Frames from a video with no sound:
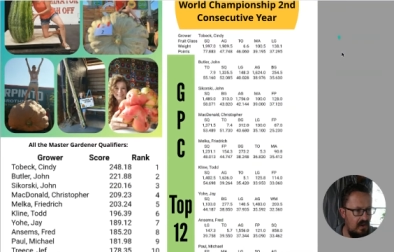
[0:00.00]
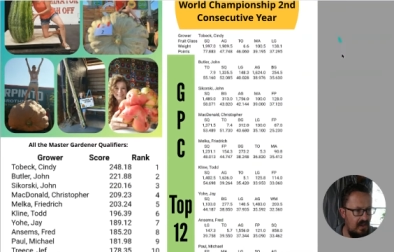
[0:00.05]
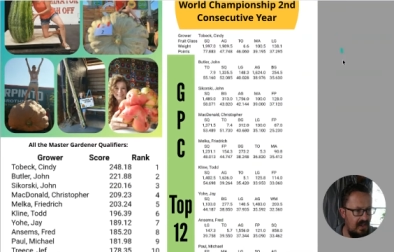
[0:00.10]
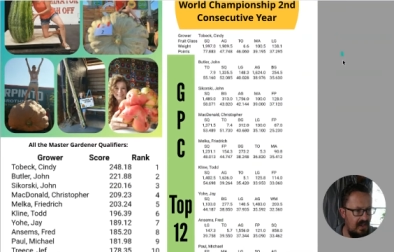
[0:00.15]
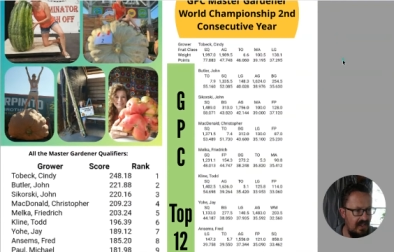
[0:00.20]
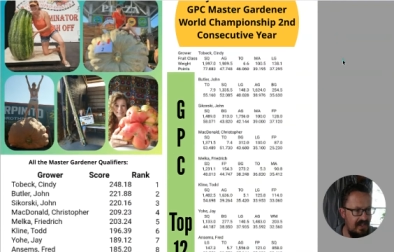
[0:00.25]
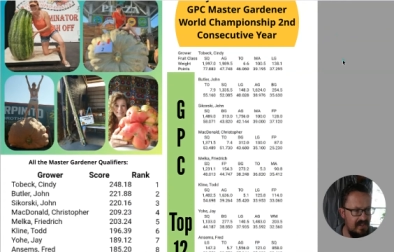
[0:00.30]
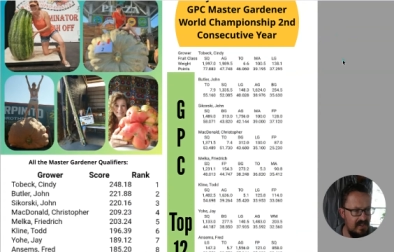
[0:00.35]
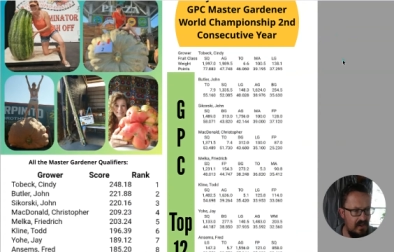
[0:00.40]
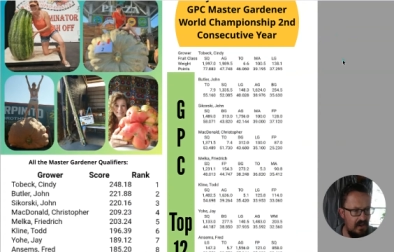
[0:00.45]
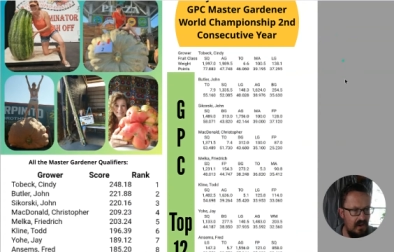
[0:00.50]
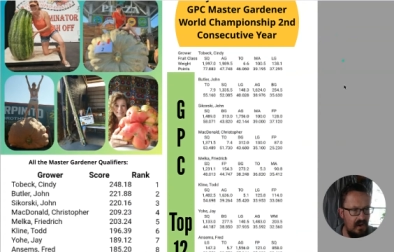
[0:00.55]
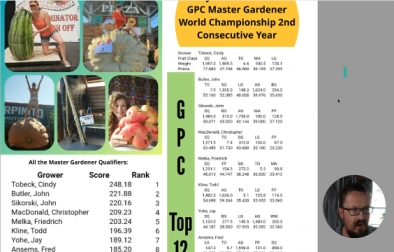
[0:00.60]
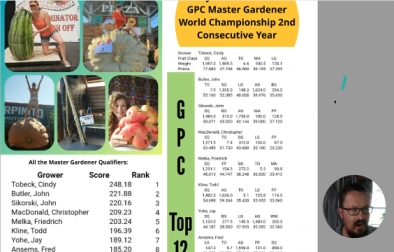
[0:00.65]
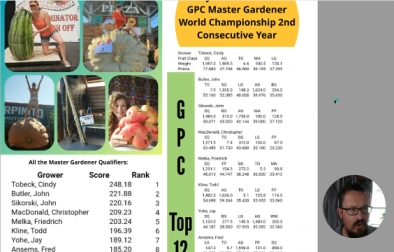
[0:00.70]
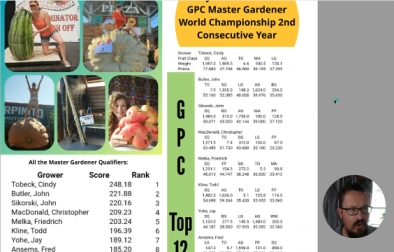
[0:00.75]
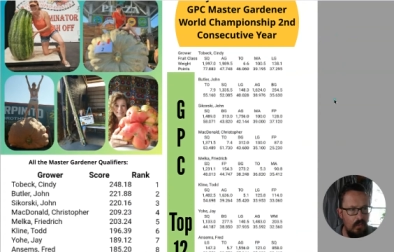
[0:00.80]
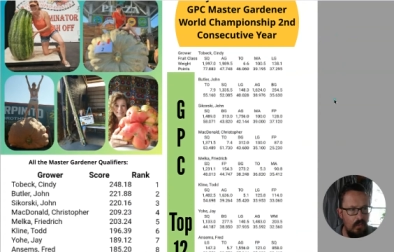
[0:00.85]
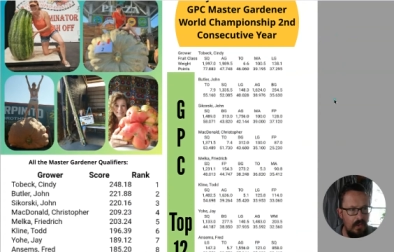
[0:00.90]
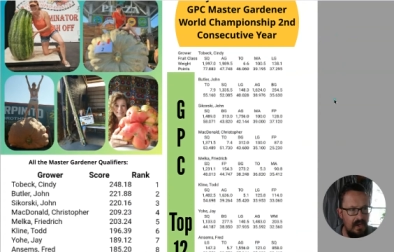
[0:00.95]
enter a
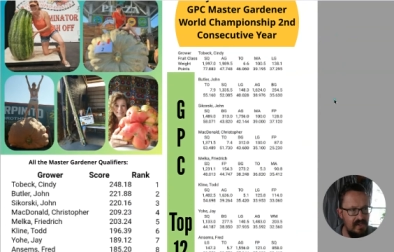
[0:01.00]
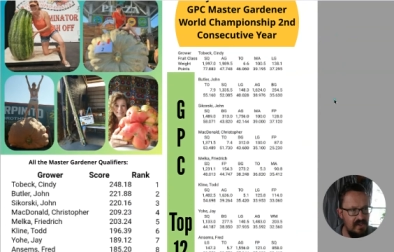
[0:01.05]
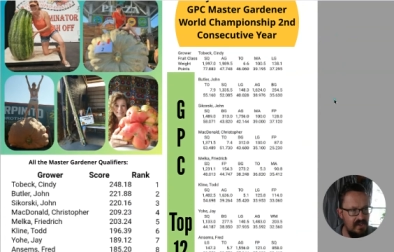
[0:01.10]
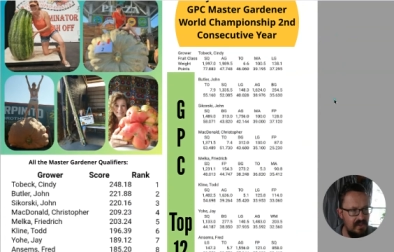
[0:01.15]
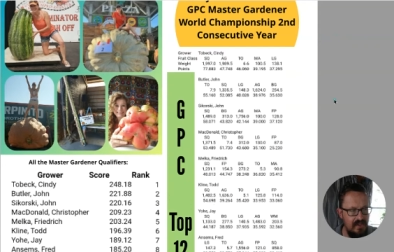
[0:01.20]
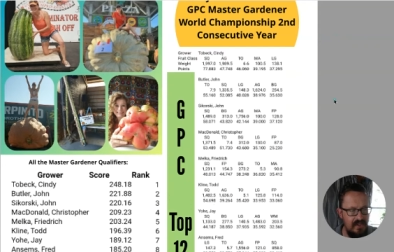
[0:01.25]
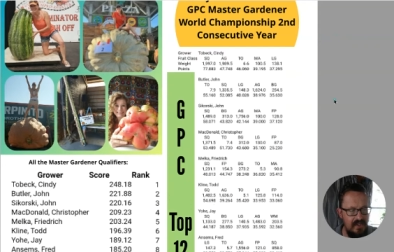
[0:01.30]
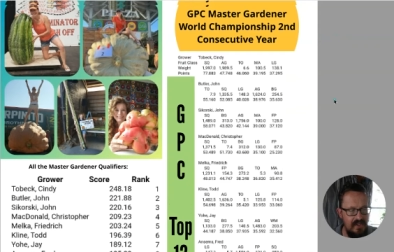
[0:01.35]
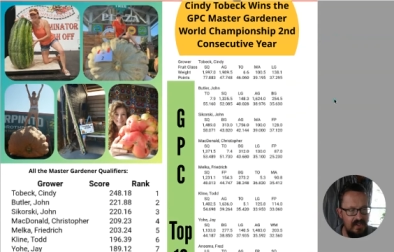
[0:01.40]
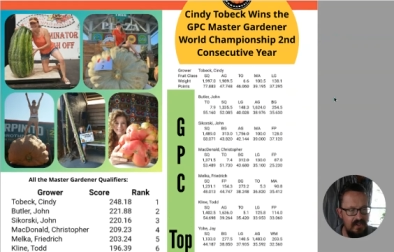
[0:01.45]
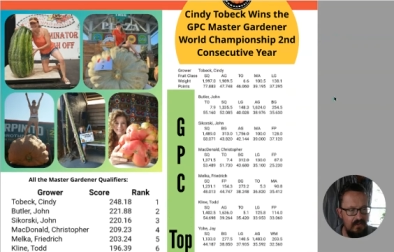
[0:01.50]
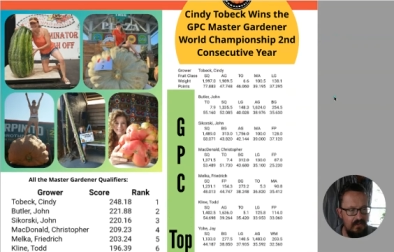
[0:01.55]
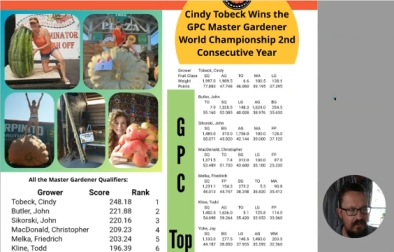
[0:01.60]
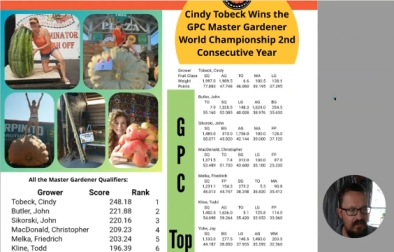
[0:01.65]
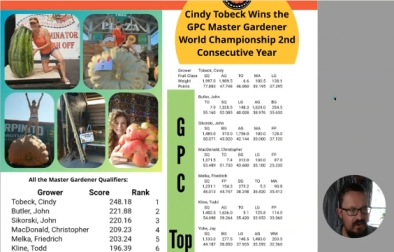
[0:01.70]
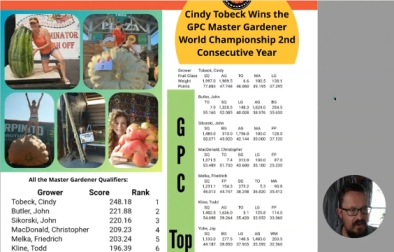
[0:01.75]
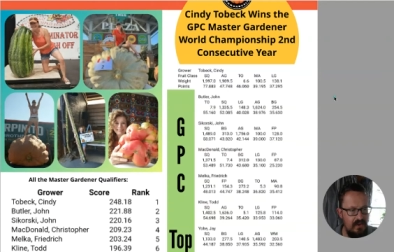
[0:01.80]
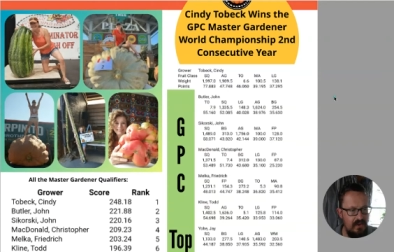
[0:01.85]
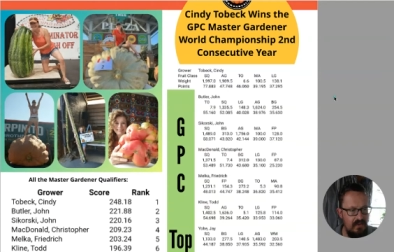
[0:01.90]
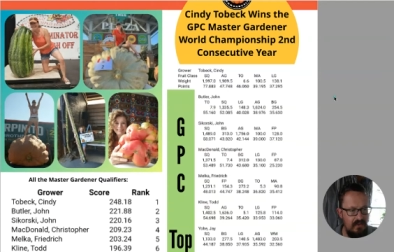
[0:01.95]
whole bunch of
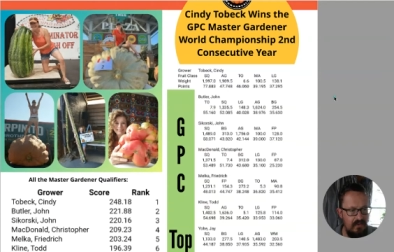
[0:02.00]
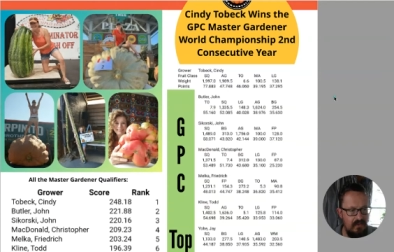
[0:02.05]
different